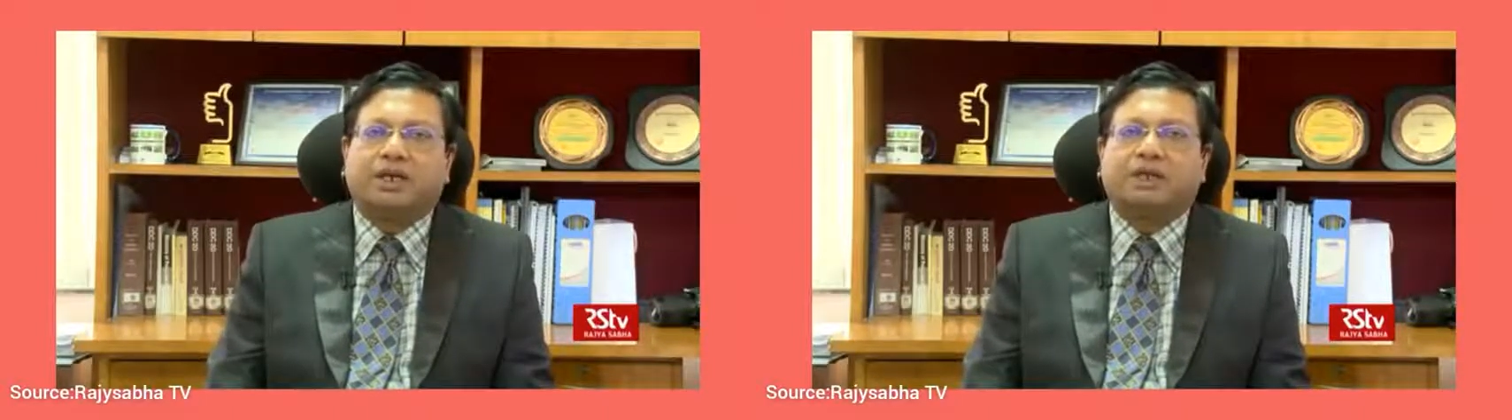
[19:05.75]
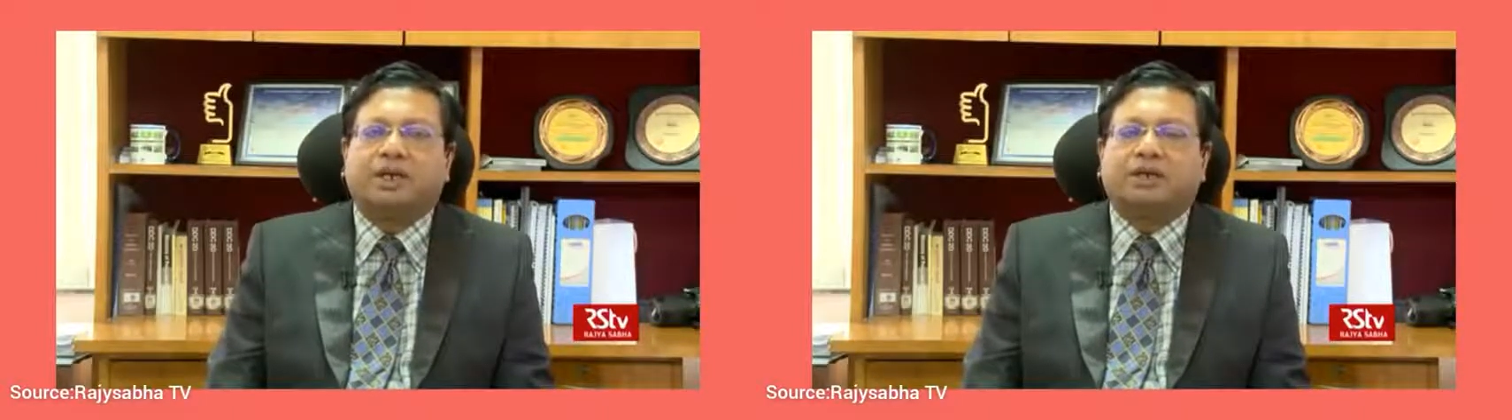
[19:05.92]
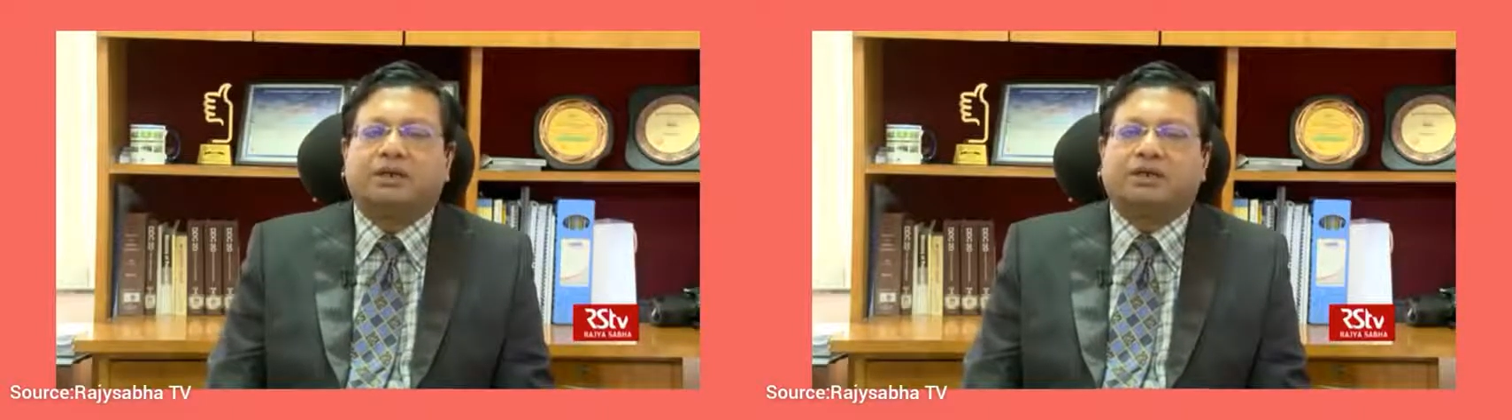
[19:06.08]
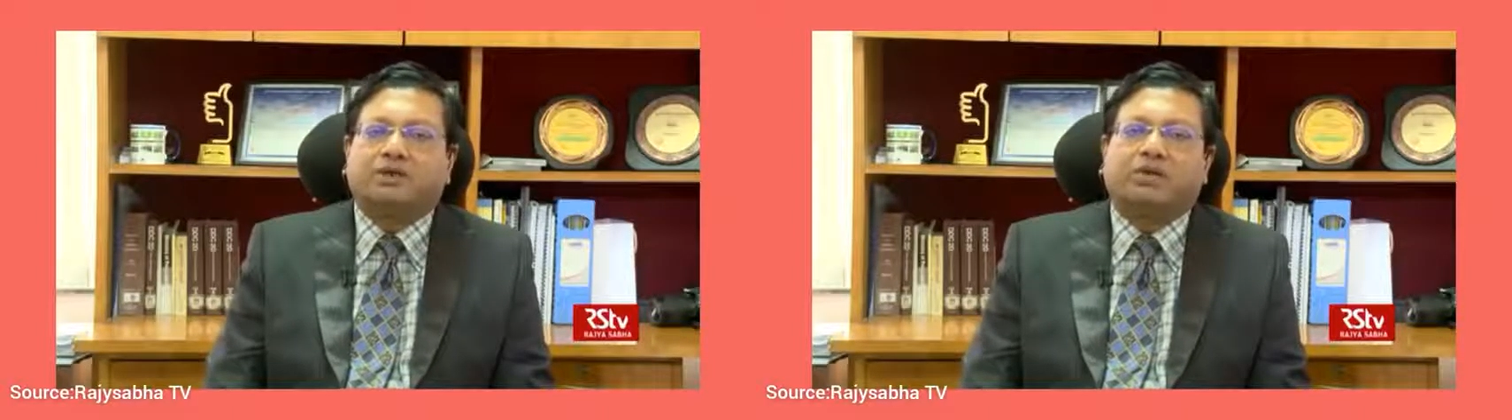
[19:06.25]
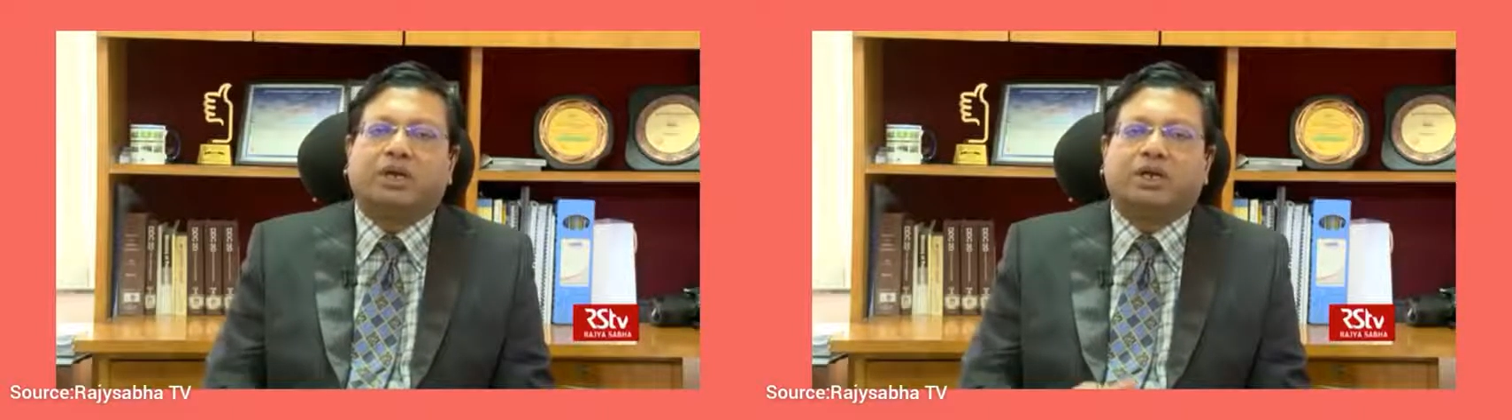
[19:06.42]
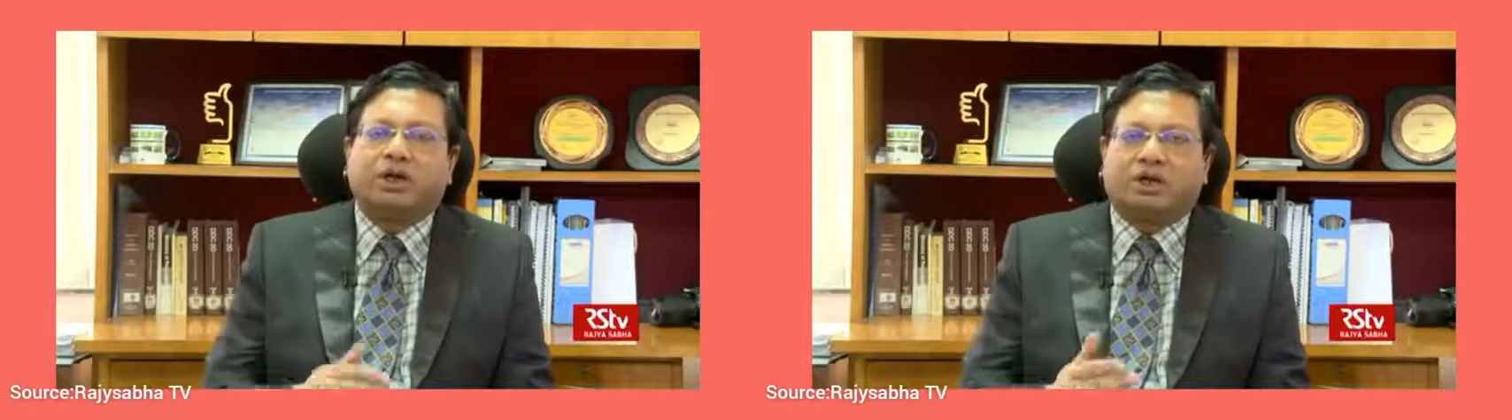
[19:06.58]
then you
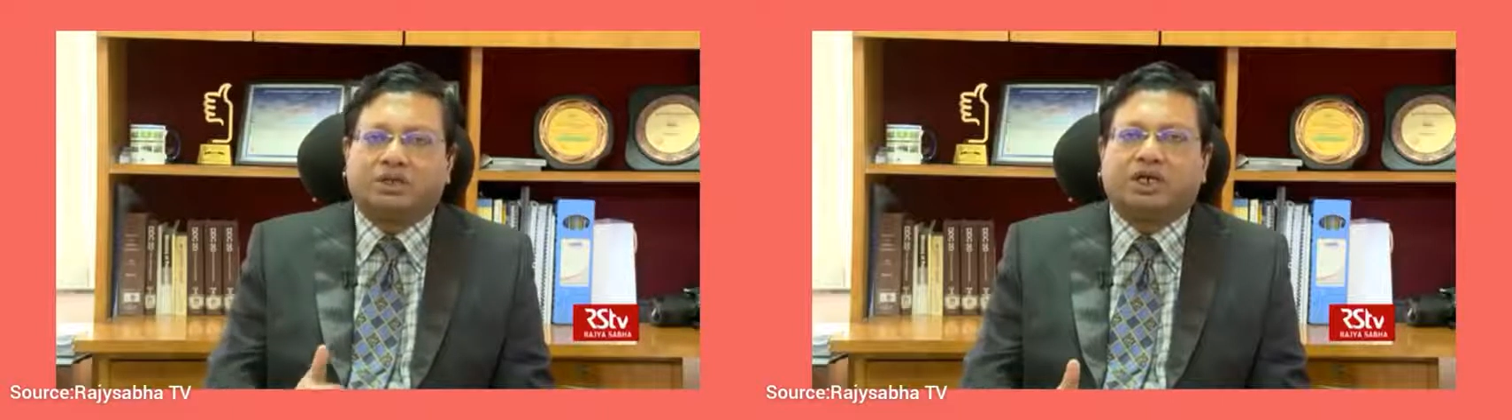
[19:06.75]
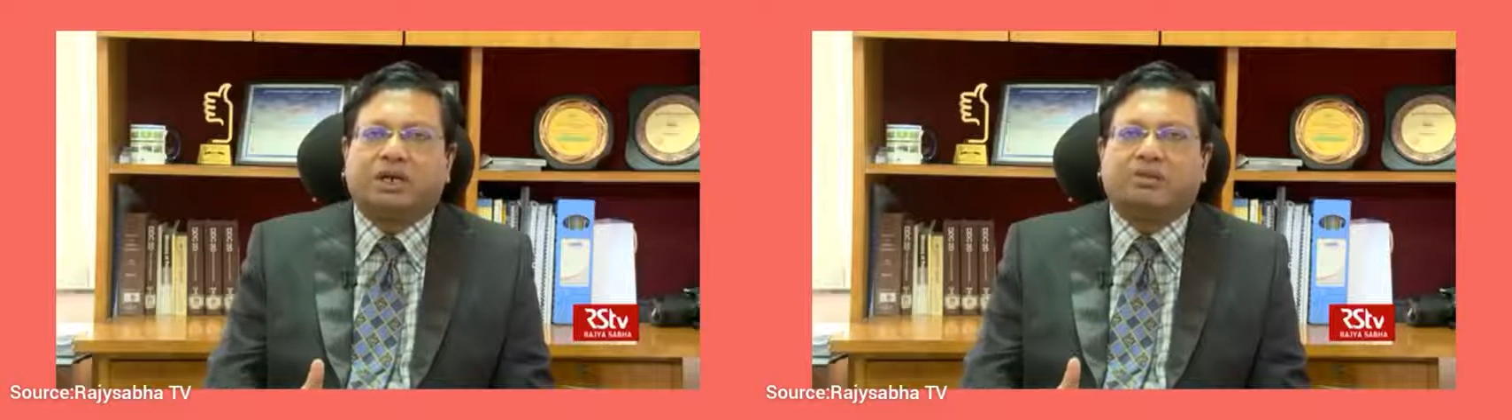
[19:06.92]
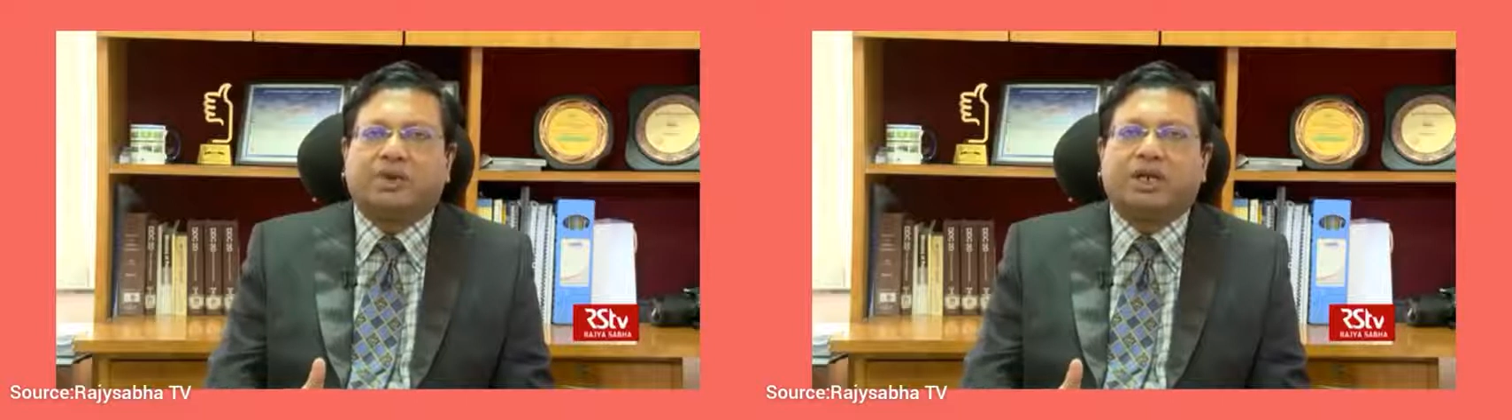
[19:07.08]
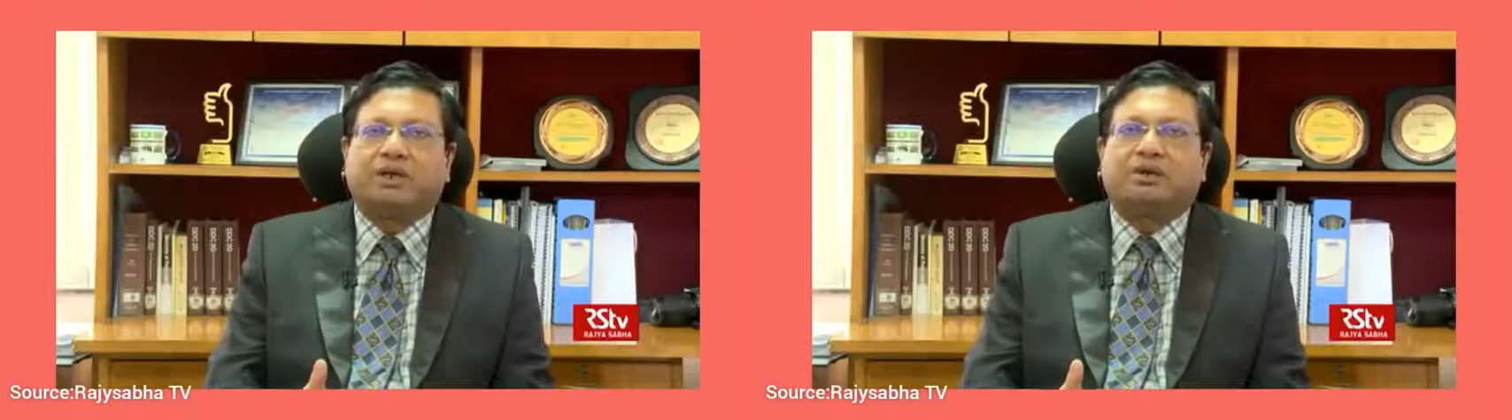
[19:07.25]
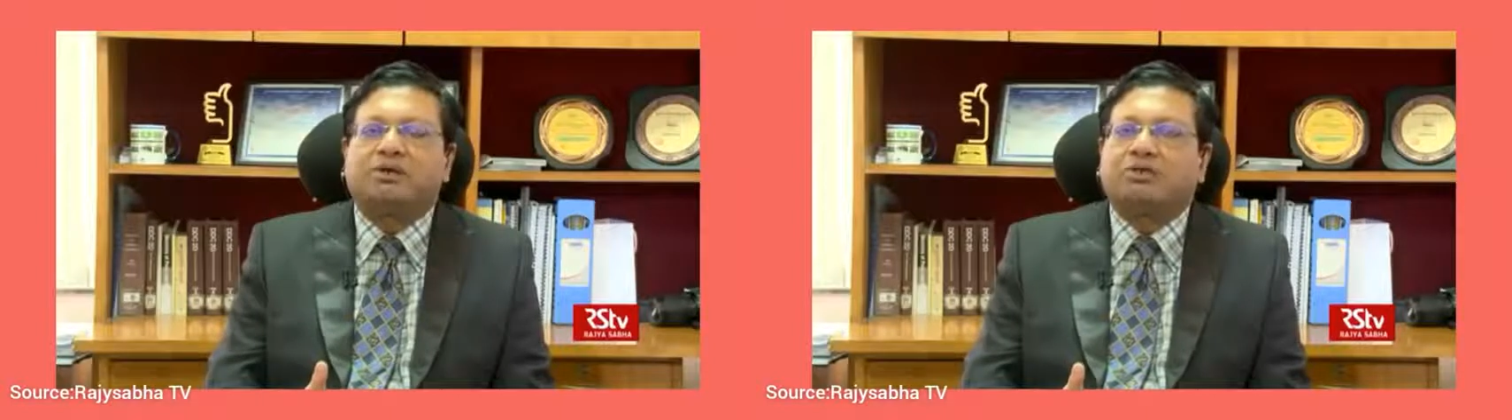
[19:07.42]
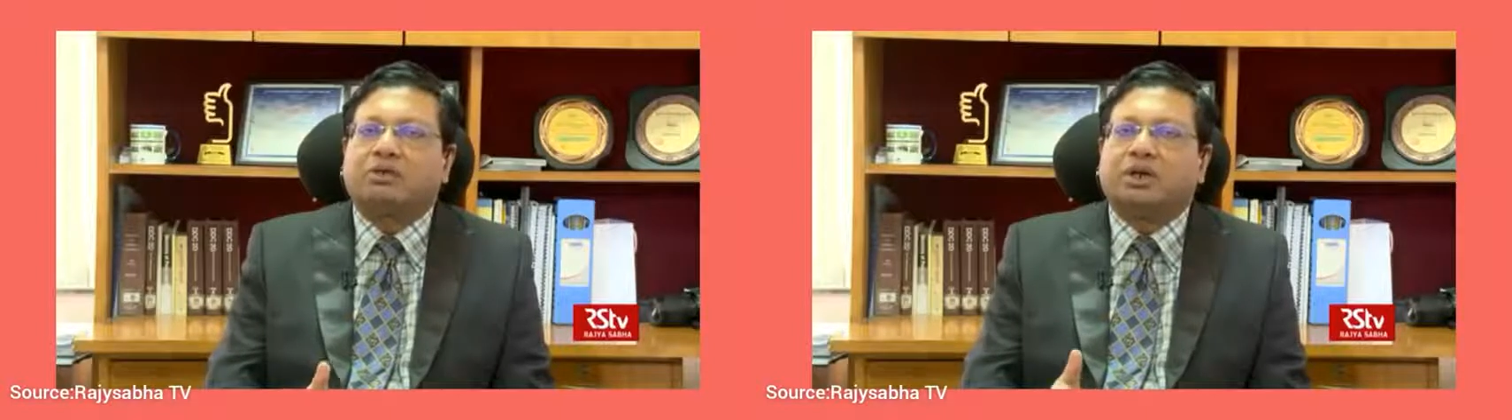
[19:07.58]
can lodge a complaint
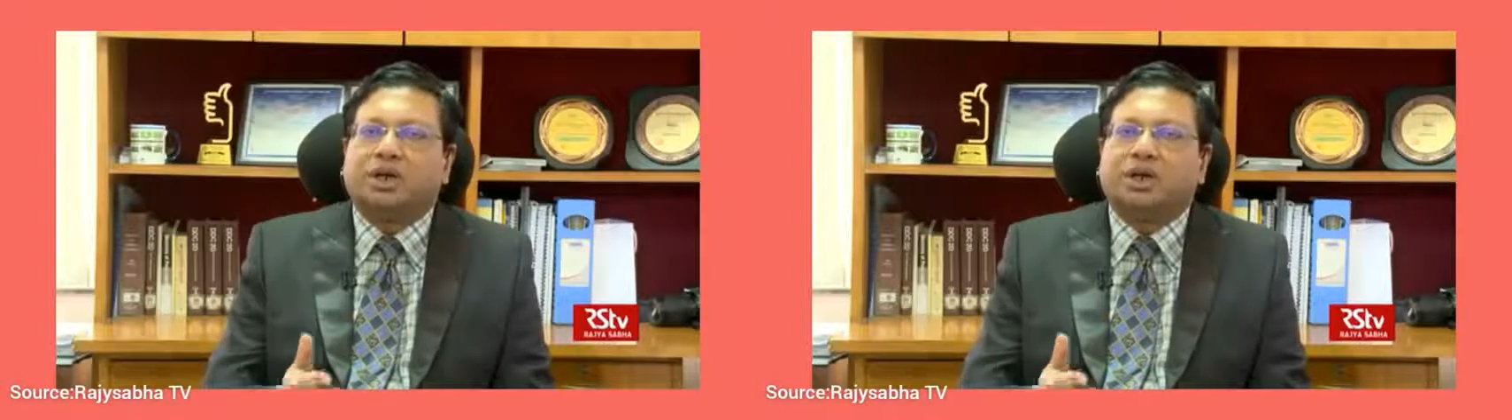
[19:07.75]
also,